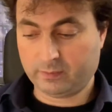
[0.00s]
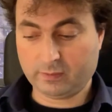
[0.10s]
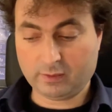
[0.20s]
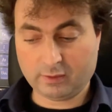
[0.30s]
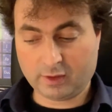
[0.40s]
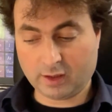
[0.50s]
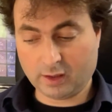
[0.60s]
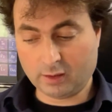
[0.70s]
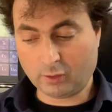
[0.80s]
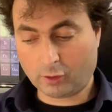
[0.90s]

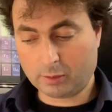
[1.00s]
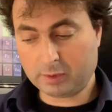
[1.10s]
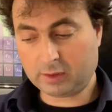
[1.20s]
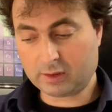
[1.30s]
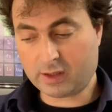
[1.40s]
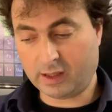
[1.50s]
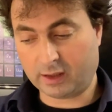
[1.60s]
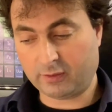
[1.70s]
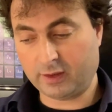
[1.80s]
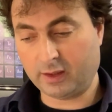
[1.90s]
the orbitals
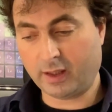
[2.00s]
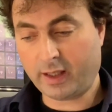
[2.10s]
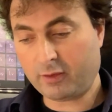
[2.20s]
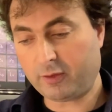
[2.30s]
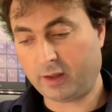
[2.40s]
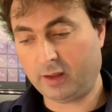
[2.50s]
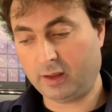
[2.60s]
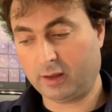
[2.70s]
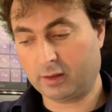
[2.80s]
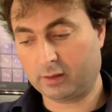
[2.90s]
that we have in
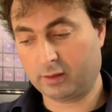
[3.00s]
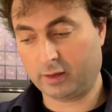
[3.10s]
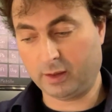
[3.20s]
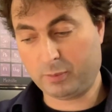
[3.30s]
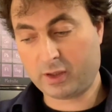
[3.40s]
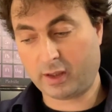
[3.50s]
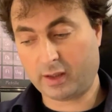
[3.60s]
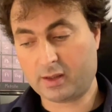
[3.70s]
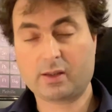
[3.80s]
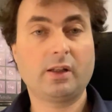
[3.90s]
here, the
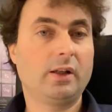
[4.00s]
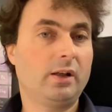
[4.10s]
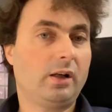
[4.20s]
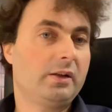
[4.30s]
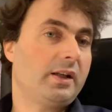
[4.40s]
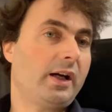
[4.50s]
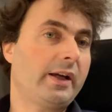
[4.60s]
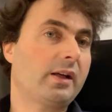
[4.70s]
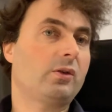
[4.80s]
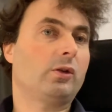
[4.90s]
psi's, are the
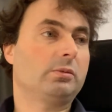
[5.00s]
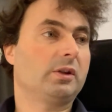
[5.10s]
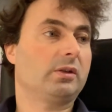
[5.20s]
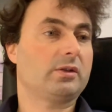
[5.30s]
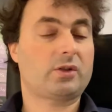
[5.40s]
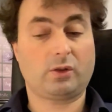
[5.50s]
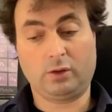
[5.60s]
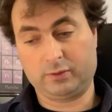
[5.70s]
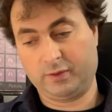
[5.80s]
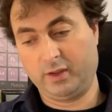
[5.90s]
eigenorbitals
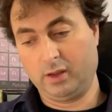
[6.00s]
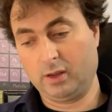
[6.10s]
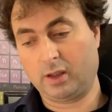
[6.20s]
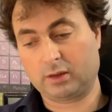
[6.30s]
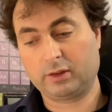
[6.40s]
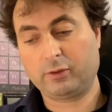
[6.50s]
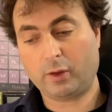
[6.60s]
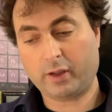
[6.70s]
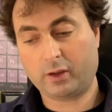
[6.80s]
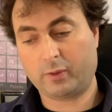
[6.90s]
of the Hartree
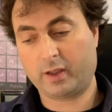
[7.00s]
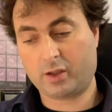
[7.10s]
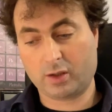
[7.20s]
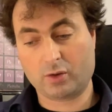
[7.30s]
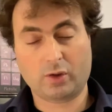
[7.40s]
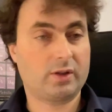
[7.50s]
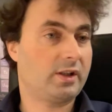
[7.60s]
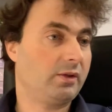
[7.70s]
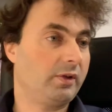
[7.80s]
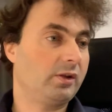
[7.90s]
Fock equation, such
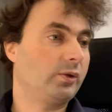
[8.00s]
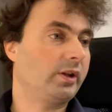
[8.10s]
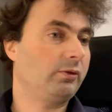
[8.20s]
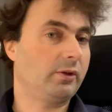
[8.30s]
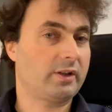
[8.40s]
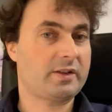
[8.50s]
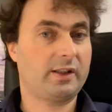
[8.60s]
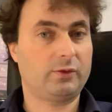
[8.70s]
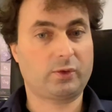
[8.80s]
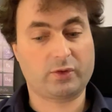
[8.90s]
that we are looking for a
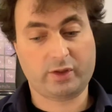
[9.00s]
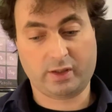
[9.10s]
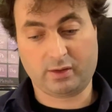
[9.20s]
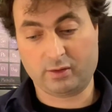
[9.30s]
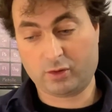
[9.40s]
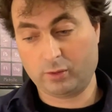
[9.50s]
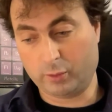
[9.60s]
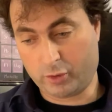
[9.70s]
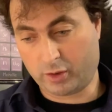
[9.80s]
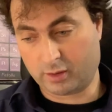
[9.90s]
self-consistent
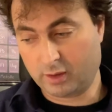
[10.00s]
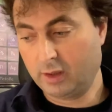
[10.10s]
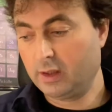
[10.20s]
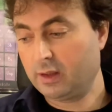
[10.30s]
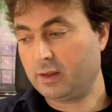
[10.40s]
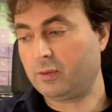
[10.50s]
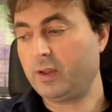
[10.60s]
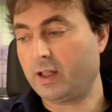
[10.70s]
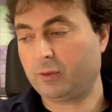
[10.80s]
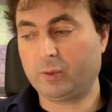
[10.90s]
solution that we
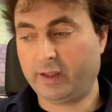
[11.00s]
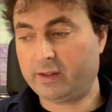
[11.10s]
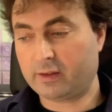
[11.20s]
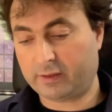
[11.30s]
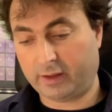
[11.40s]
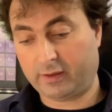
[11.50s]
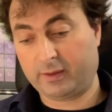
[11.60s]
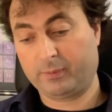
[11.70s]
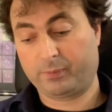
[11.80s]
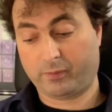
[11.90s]
have to
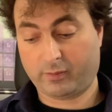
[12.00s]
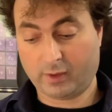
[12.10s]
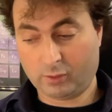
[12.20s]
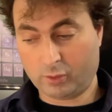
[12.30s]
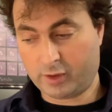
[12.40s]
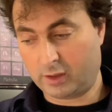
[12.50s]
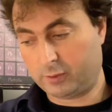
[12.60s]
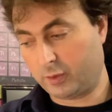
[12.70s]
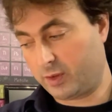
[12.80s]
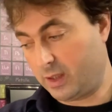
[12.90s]
iterate to
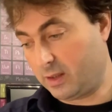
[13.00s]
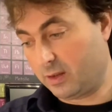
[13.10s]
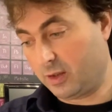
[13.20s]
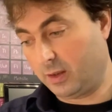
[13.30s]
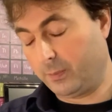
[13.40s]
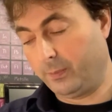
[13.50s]
self-consistency.